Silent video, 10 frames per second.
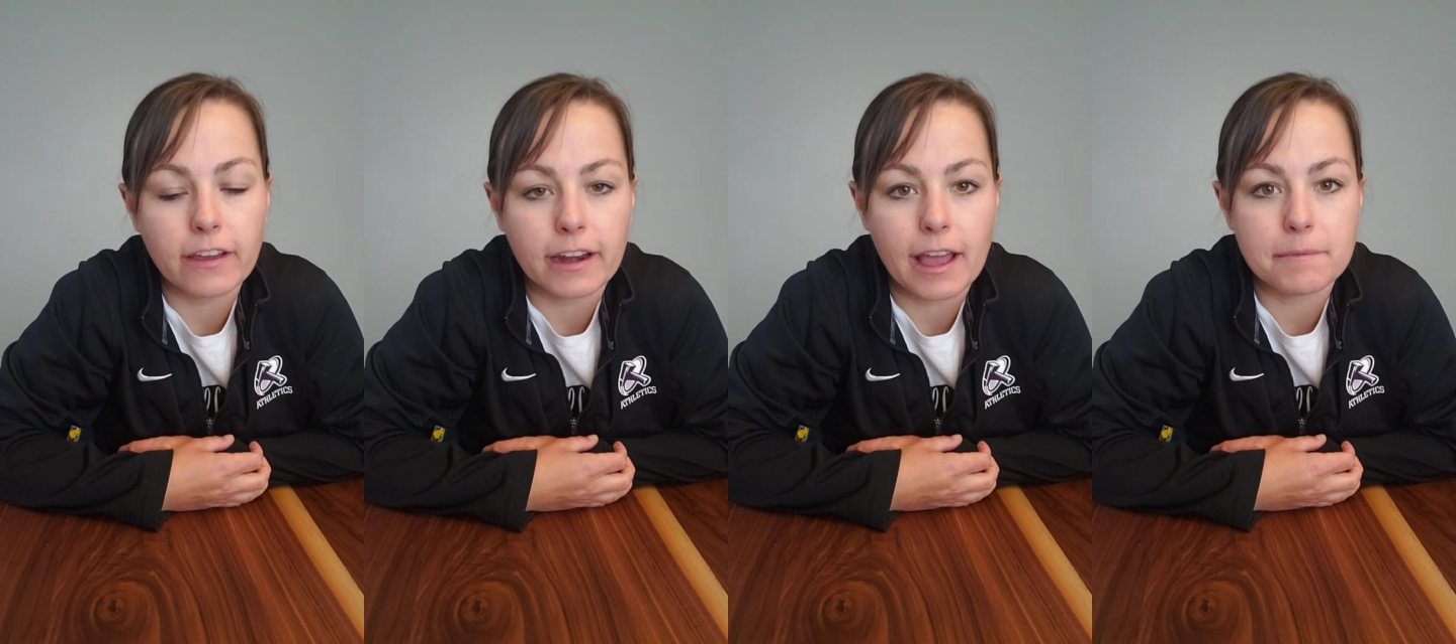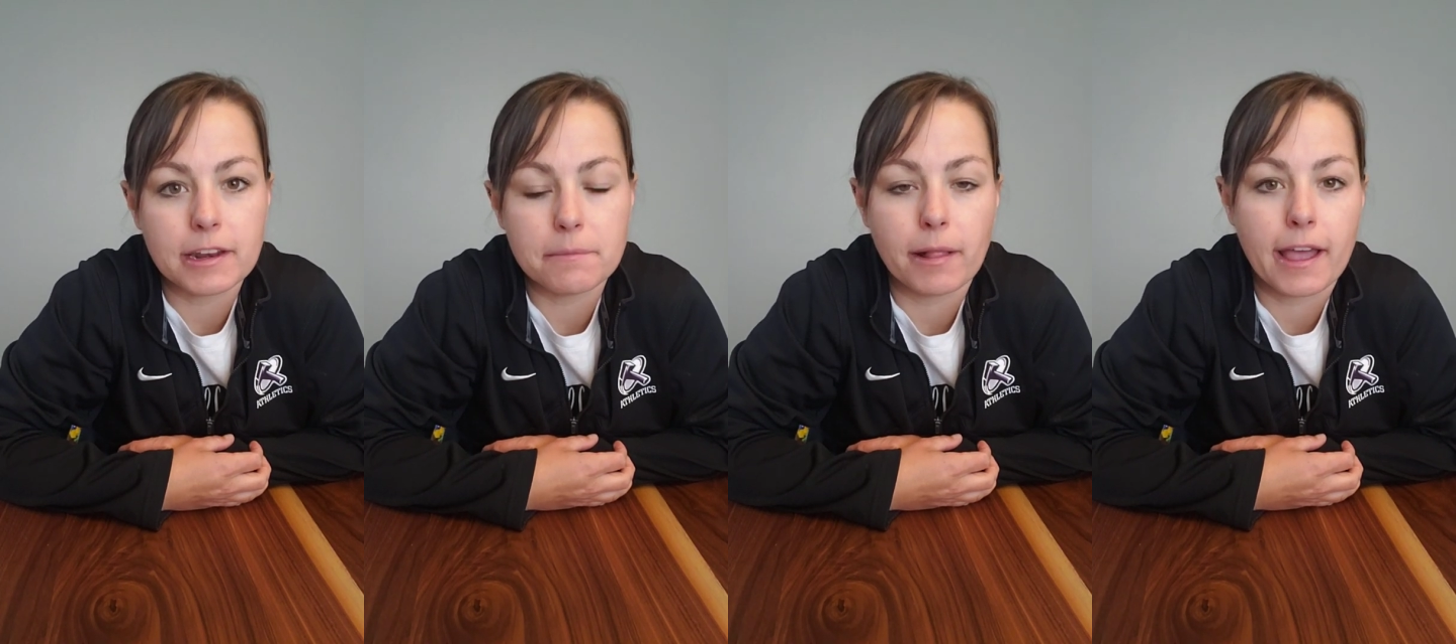and I'm
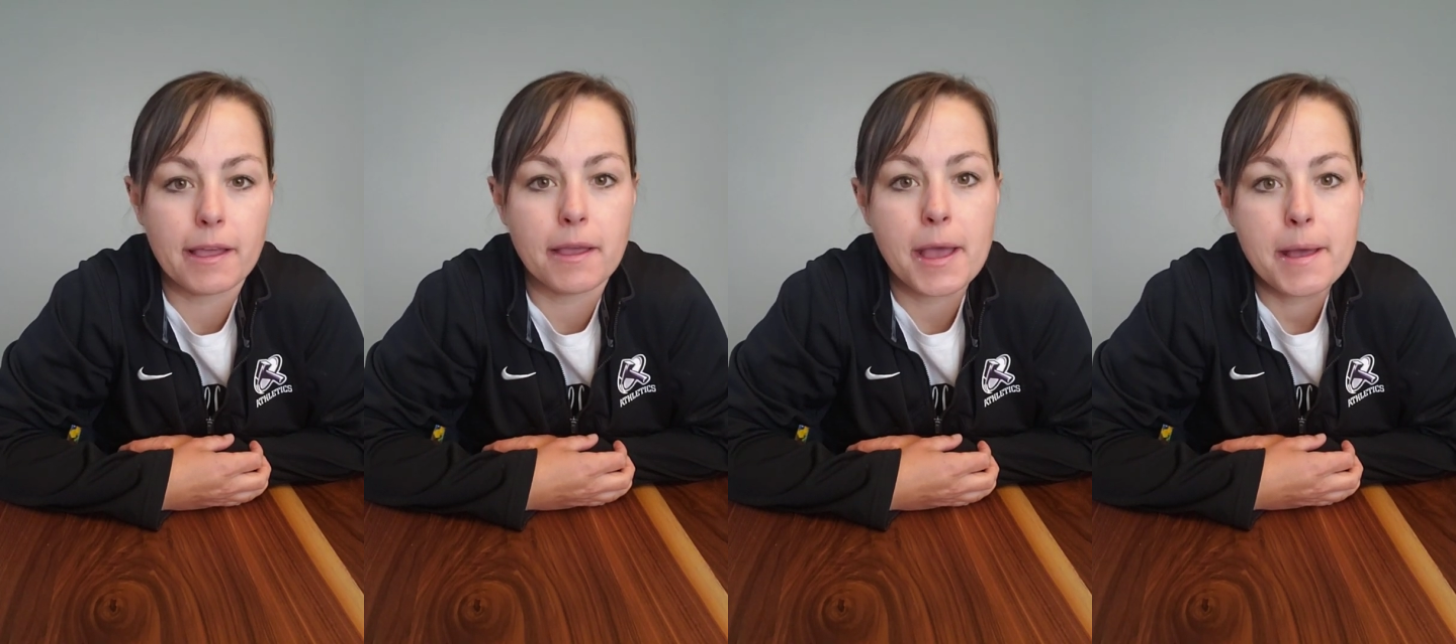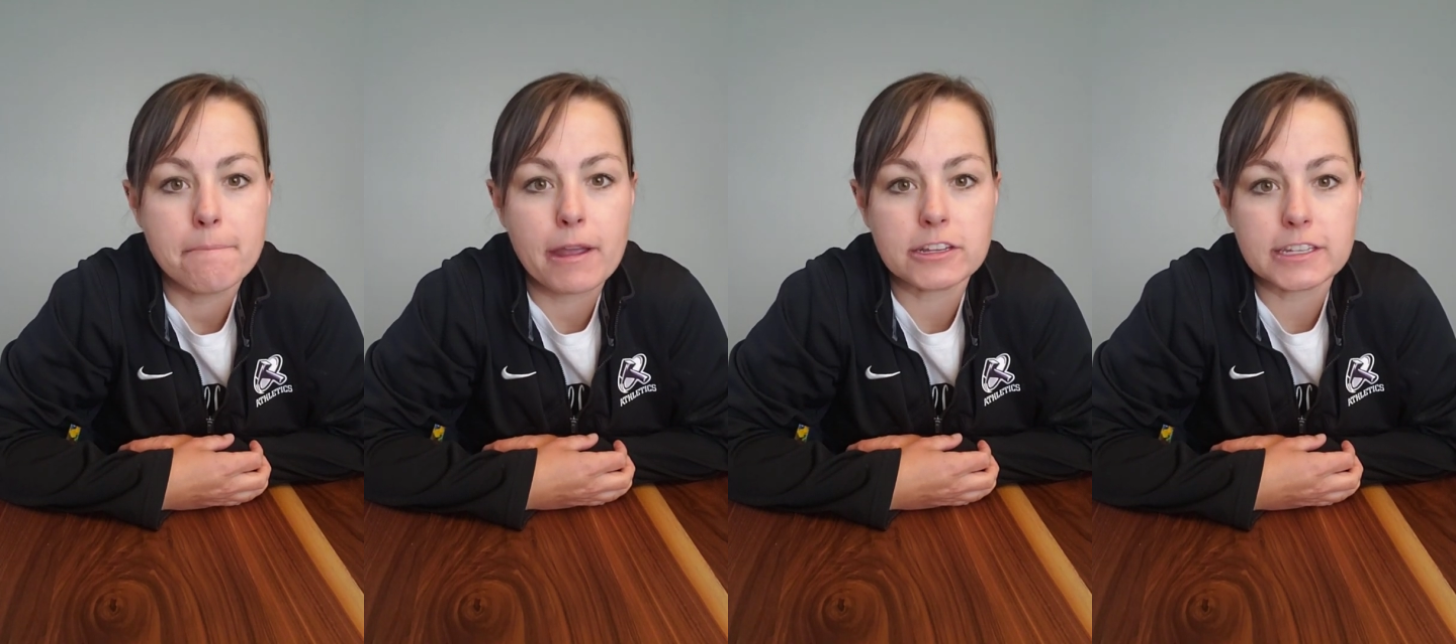going to play
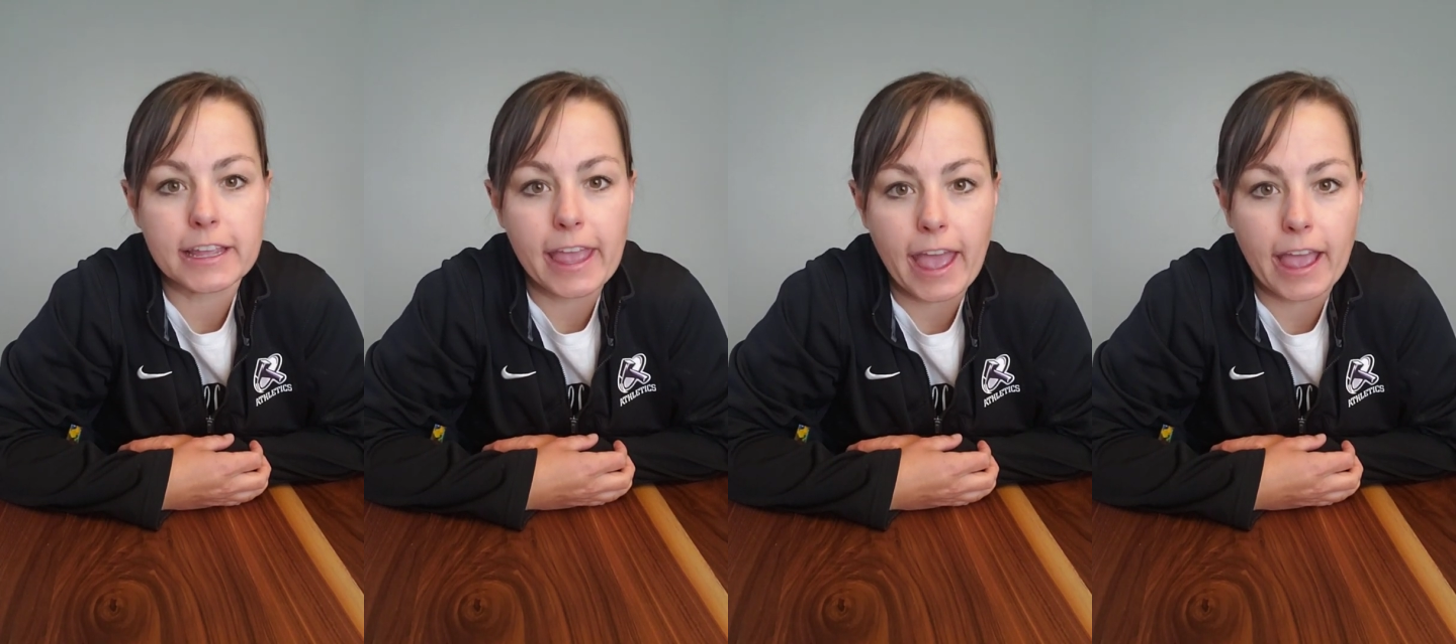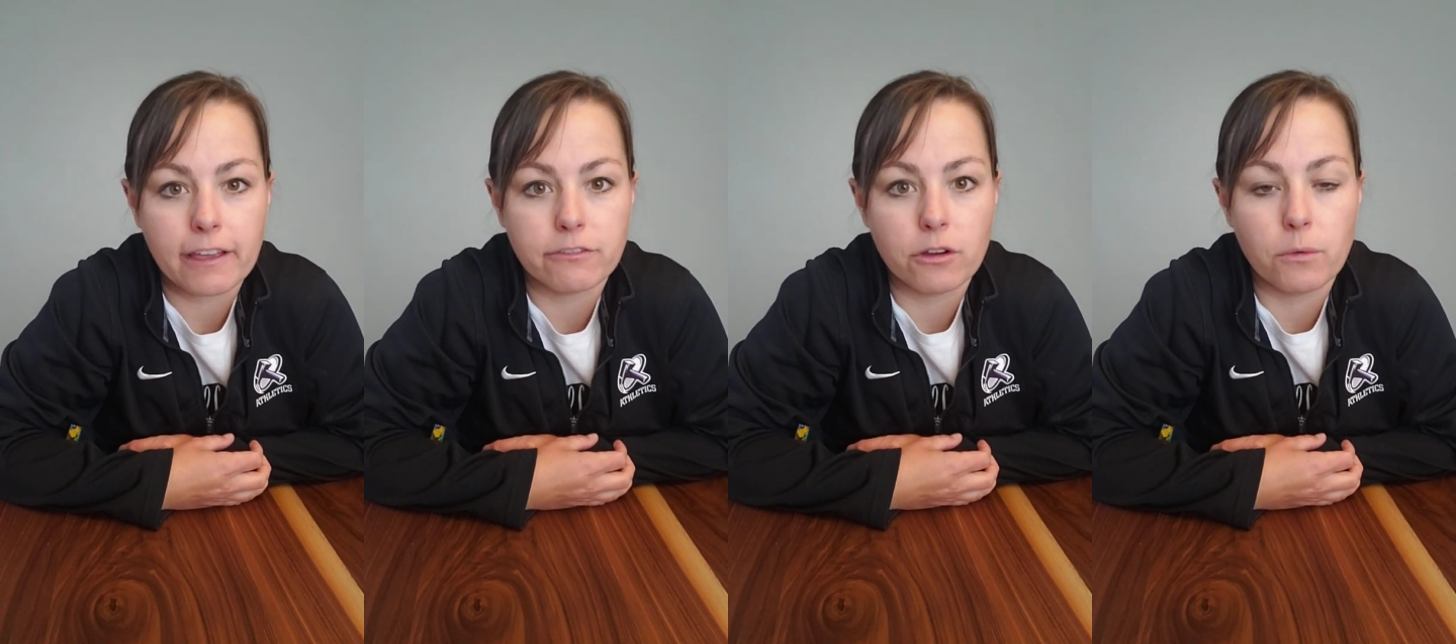Bears in a Cave